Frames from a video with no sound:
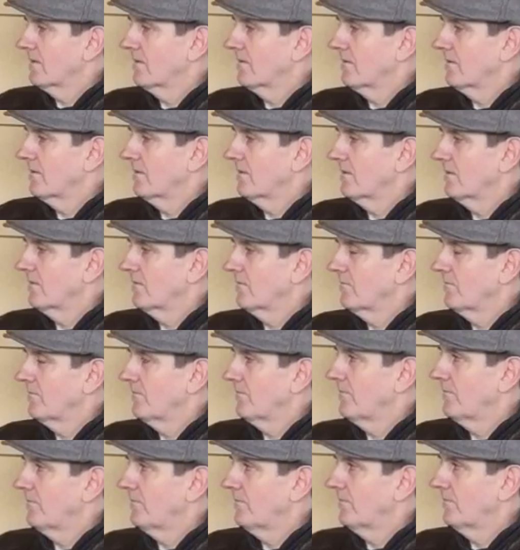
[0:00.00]

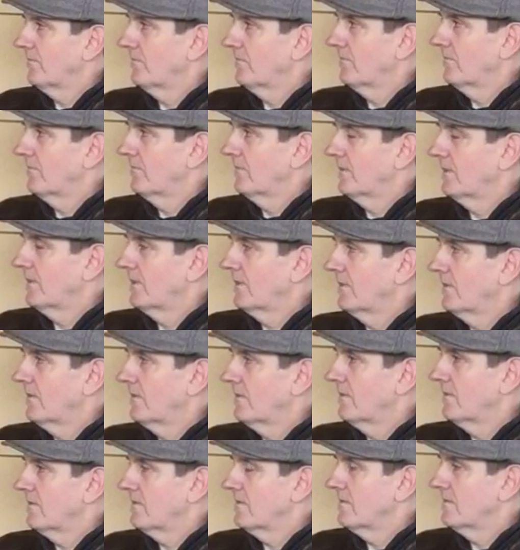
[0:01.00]

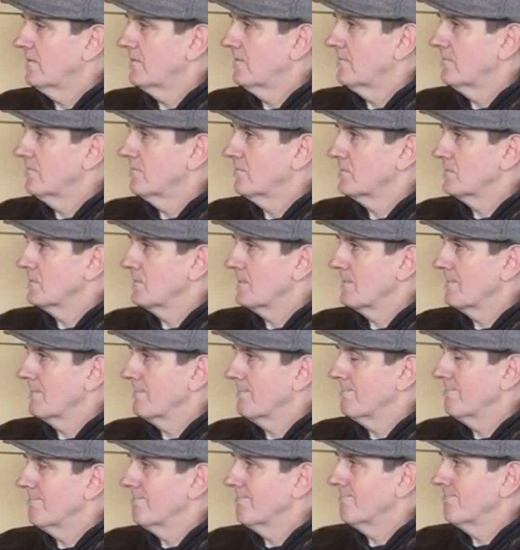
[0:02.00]

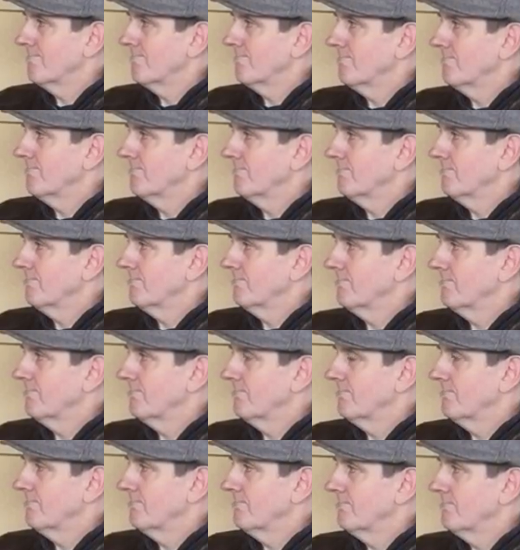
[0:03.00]

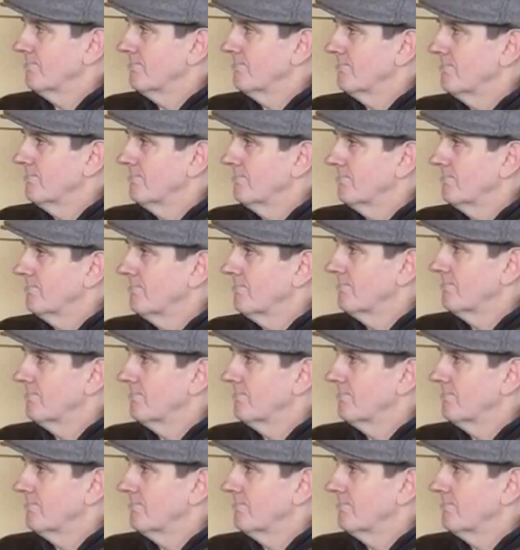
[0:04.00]
(not speaking)